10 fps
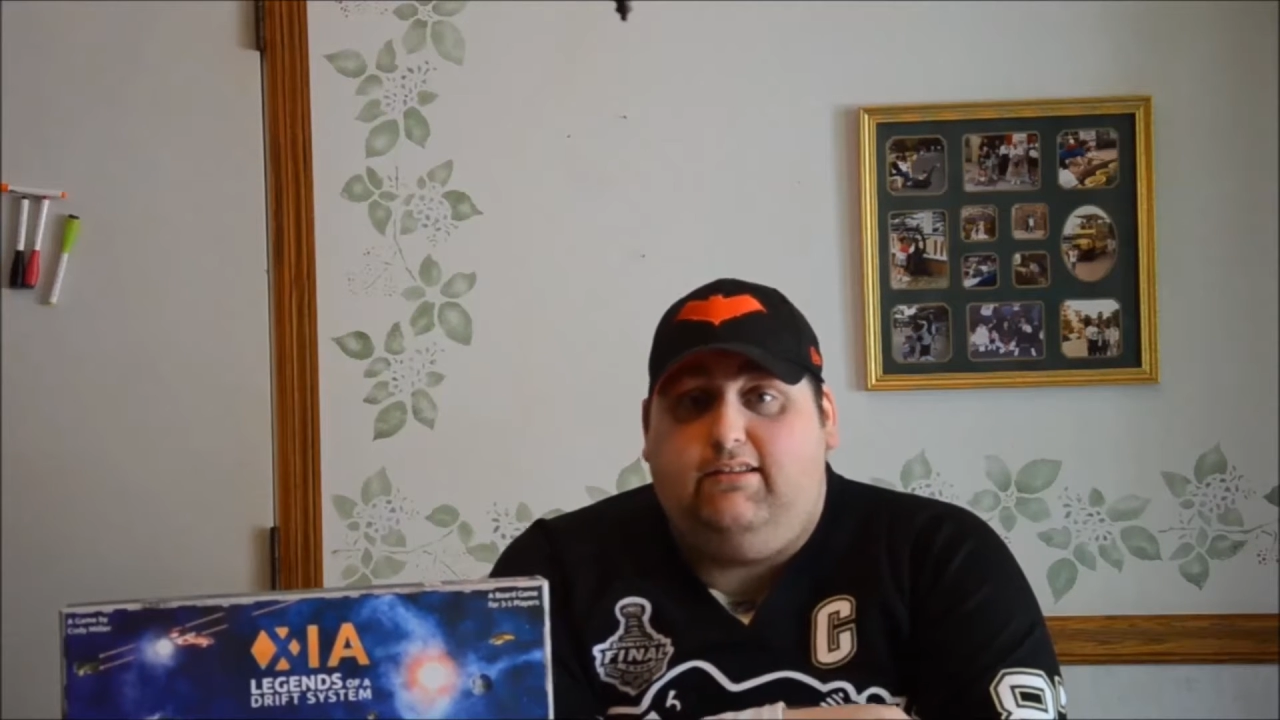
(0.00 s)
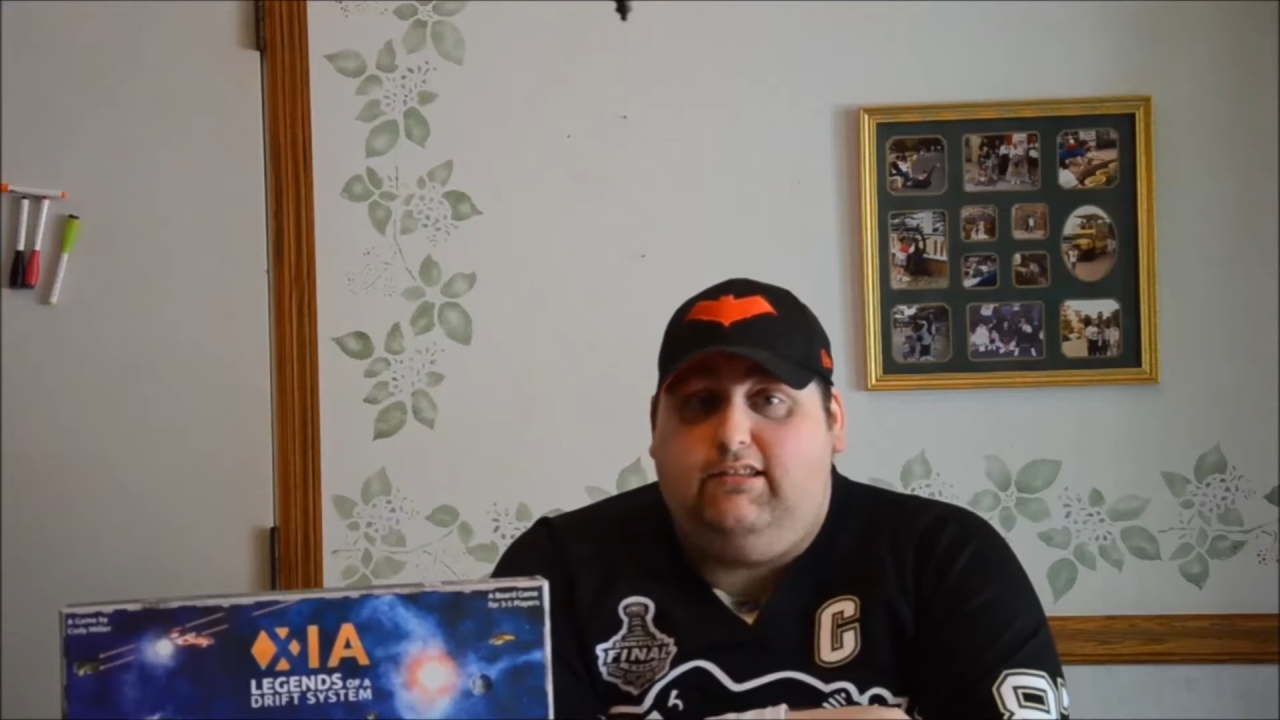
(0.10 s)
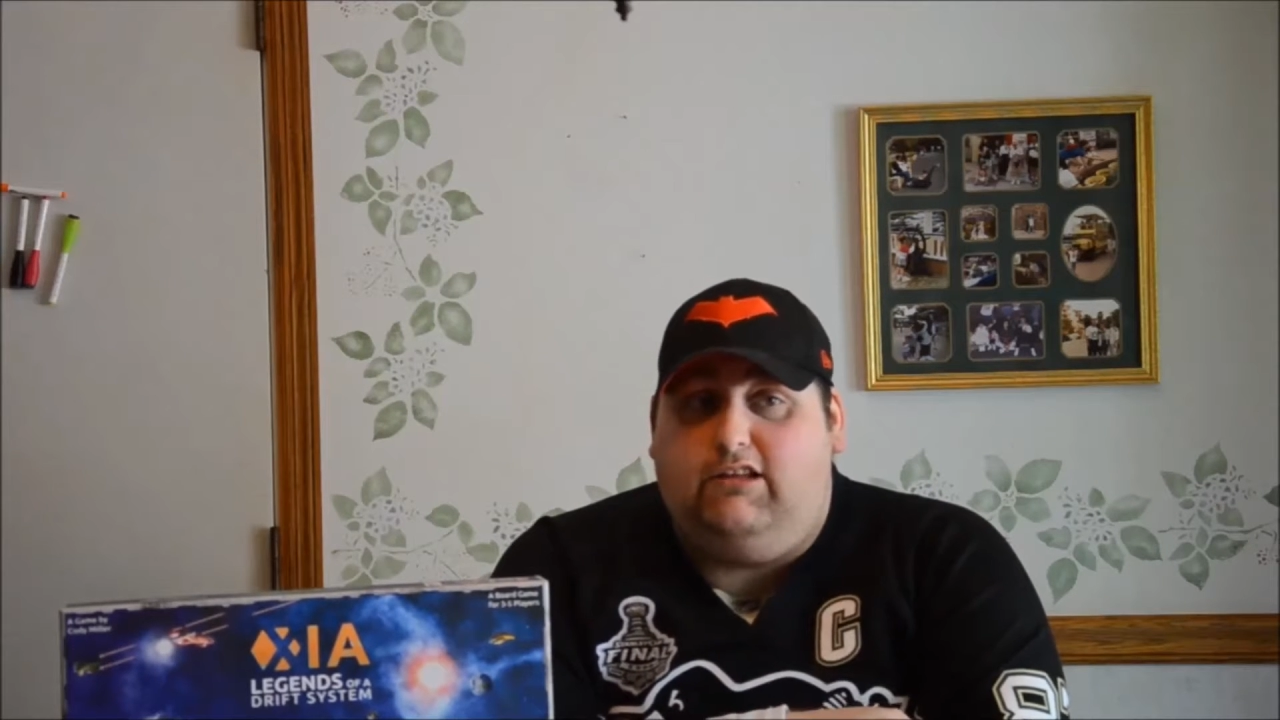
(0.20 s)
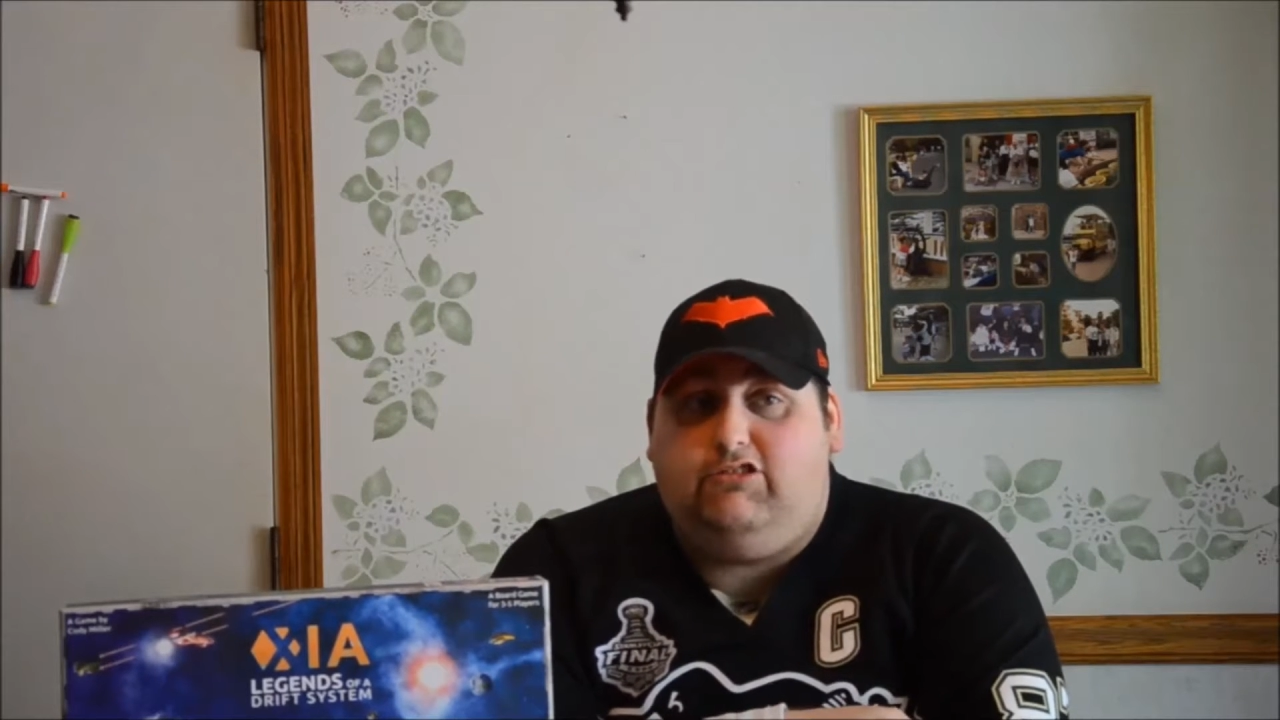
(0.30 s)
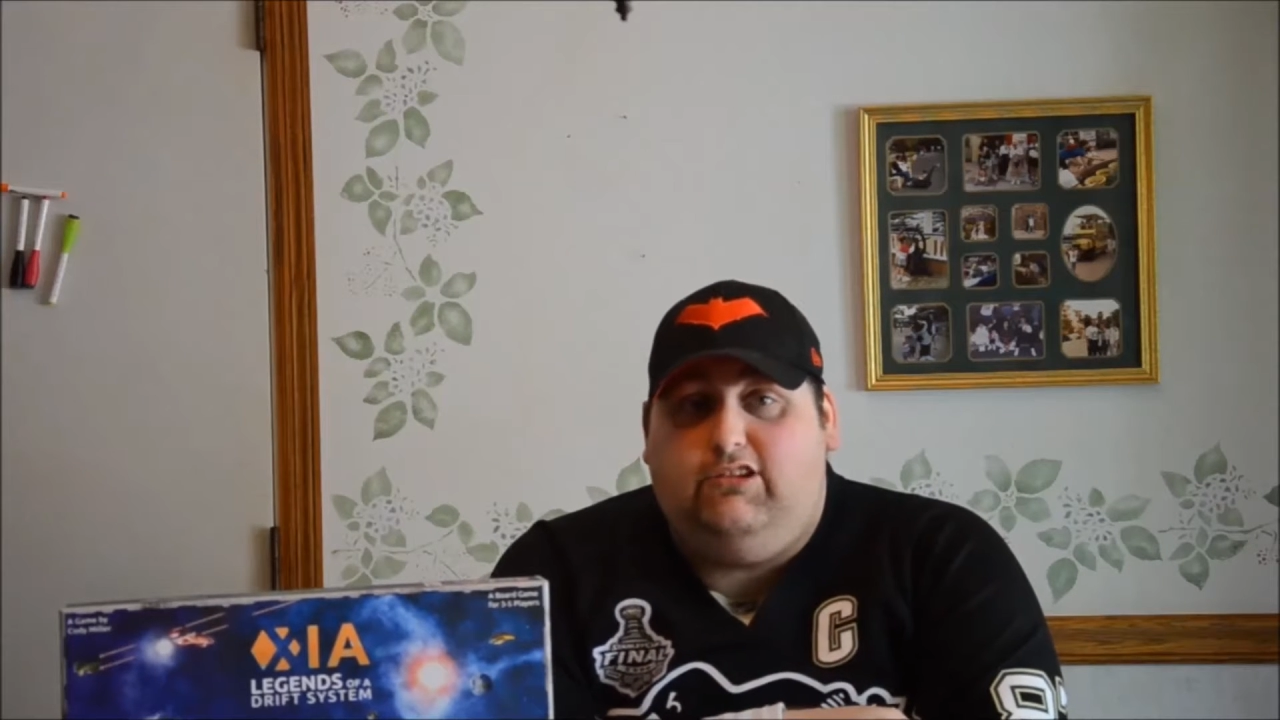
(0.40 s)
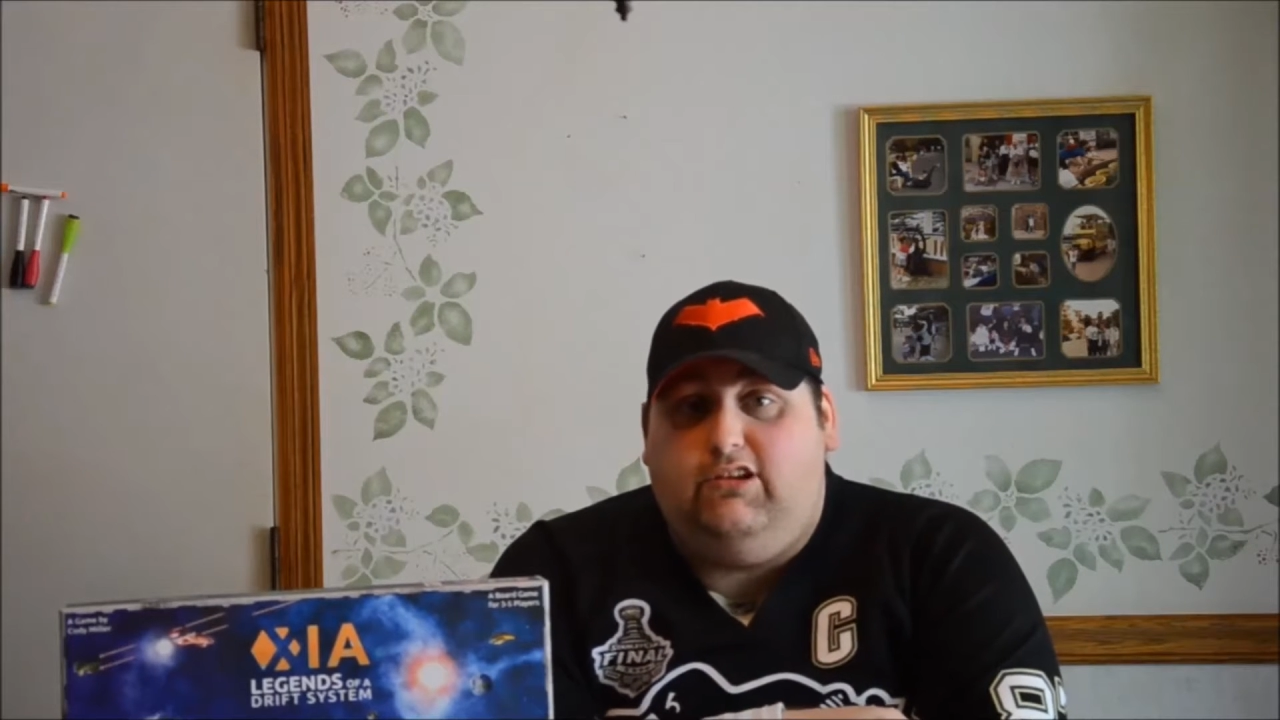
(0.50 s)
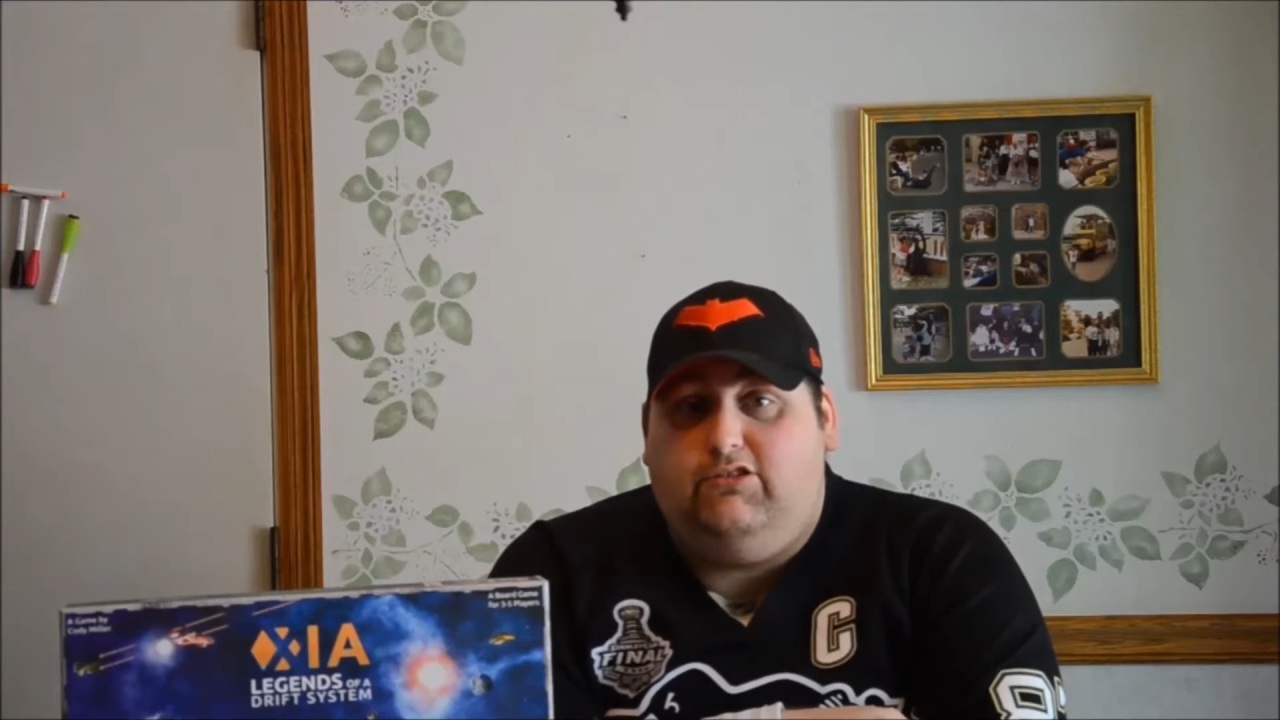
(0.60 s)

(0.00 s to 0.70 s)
Legend of the